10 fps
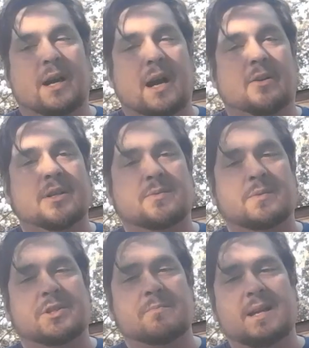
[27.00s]
Congress,
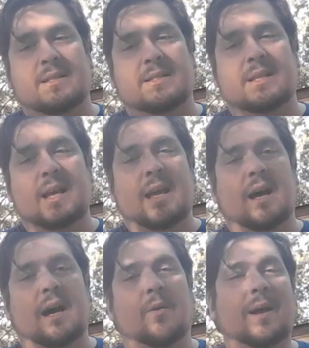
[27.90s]
which meets
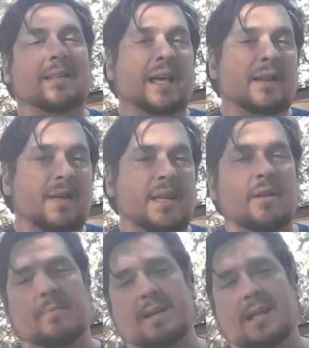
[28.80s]
right at the end of that
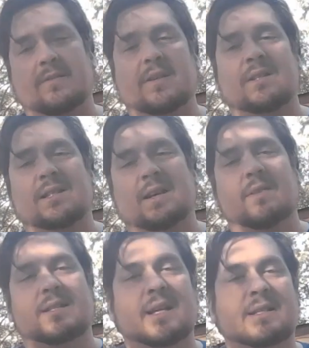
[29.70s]
year, at the beginning of
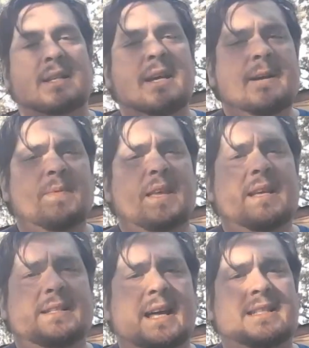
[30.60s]
1776,
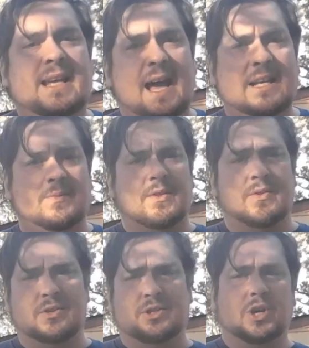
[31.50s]
is kind of tasked
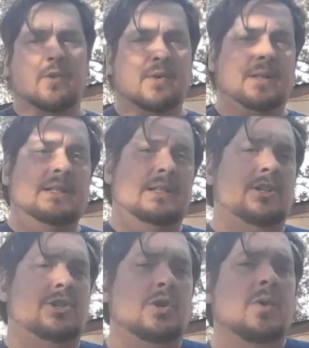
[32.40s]
with solving this
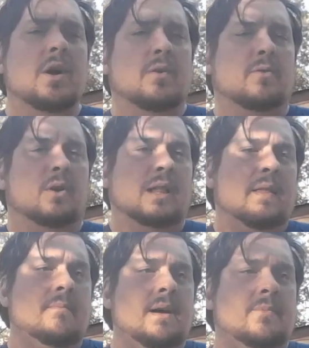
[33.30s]
issue. For a lot
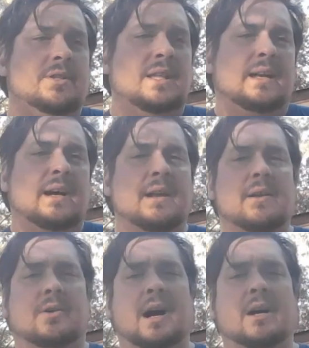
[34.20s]
of the members of that
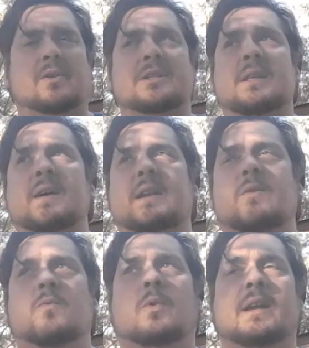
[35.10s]
Continental Congress, they
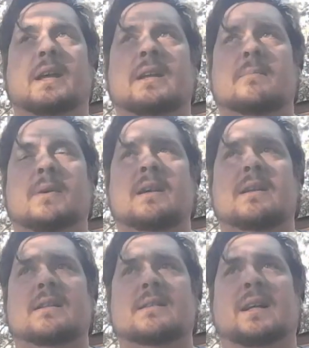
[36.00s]
didn't want
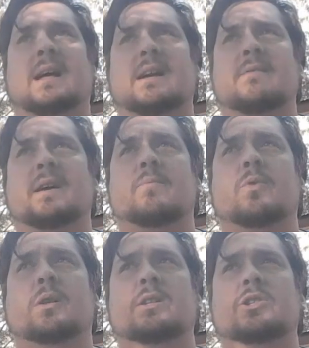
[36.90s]
independence. A lot of them
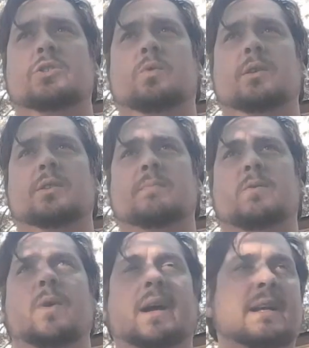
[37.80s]
really just want to
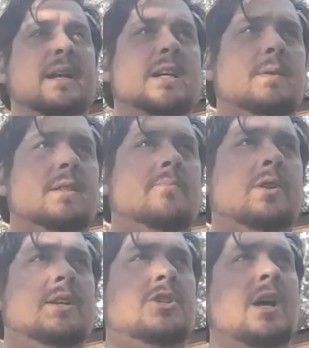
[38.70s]
be recognized by the
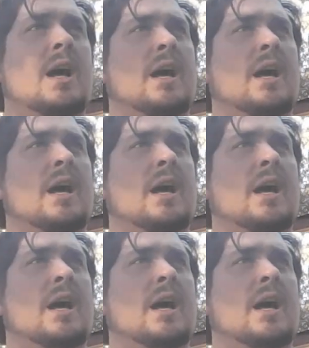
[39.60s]
British.